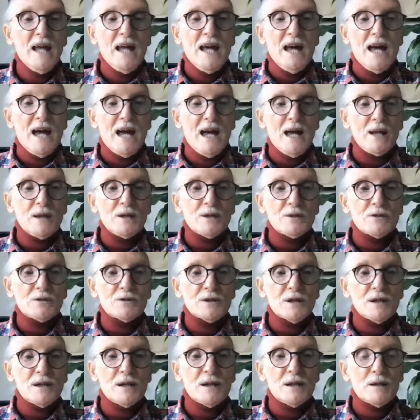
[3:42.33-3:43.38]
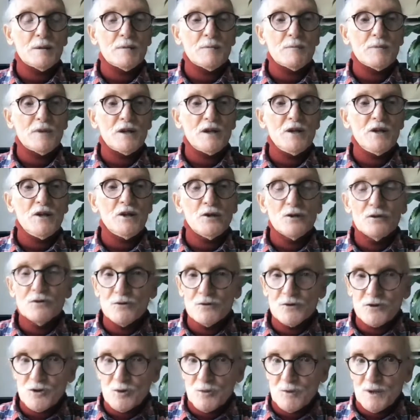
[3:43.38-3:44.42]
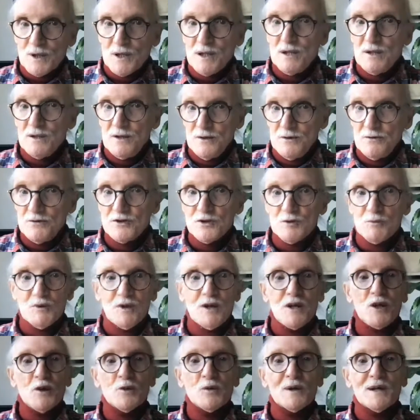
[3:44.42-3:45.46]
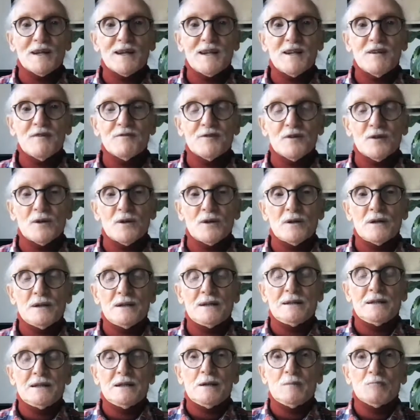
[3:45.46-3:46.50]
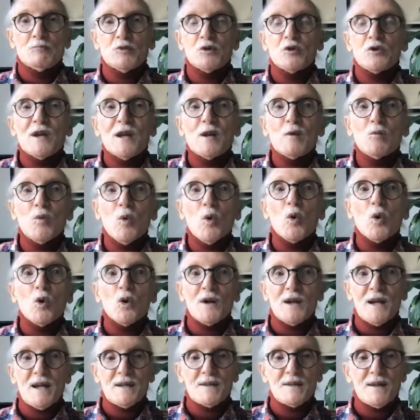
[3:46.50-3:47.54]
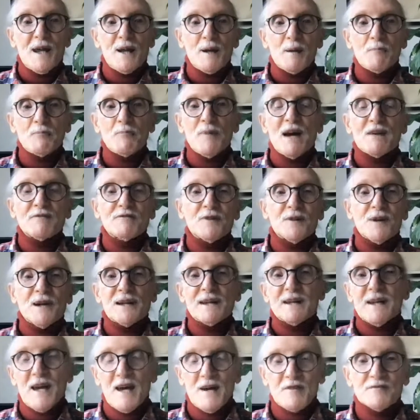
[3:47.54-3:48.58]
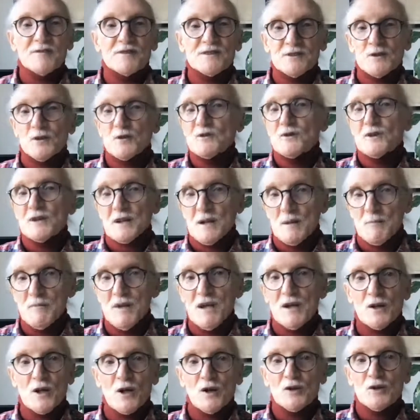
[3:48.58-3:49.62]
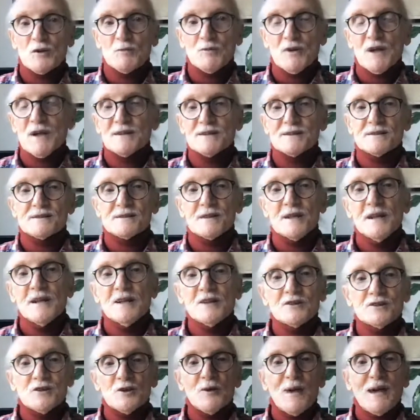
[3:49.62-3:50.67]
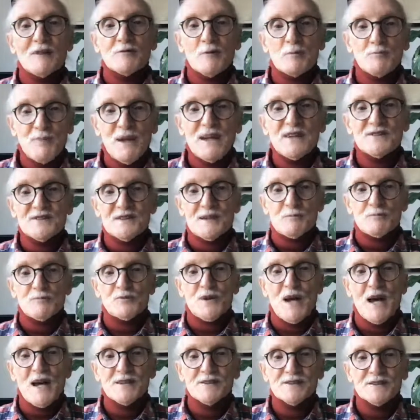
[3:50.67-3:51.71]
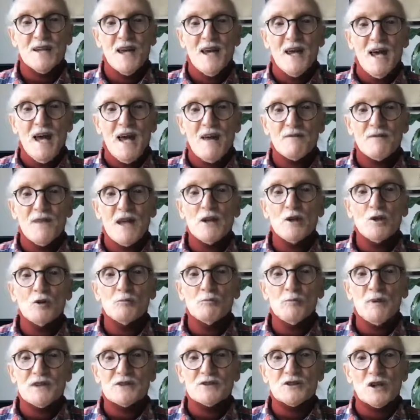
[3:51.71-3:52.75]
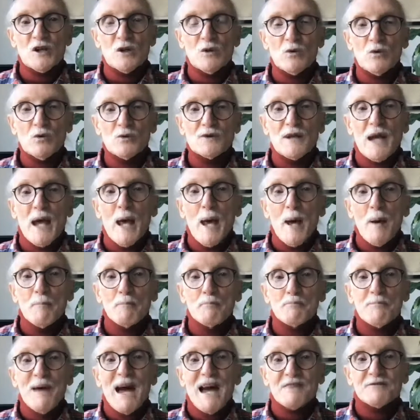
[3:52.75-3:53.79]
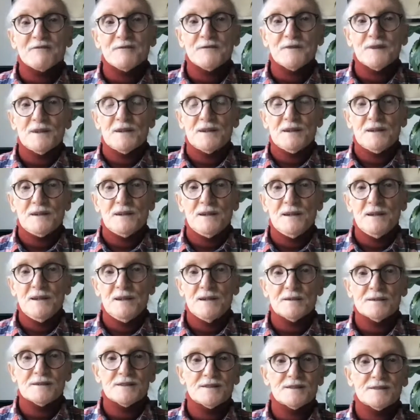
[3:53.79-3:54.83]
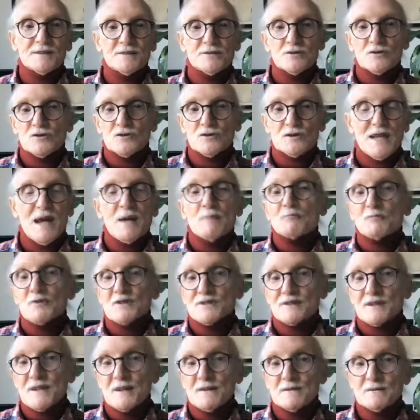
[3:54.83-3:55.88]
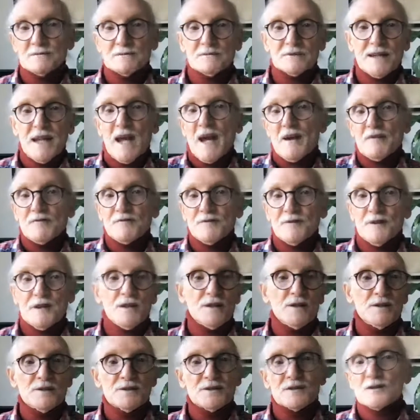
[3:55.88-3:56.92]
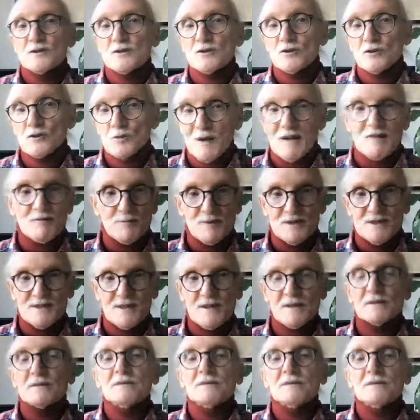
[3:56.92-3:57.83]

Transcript: And usually you are given pre-warning that a BAF and a CAF is going to come in on your prices. So you have a basic price, and then you'll be told BAF is 10%, CAF is 12%.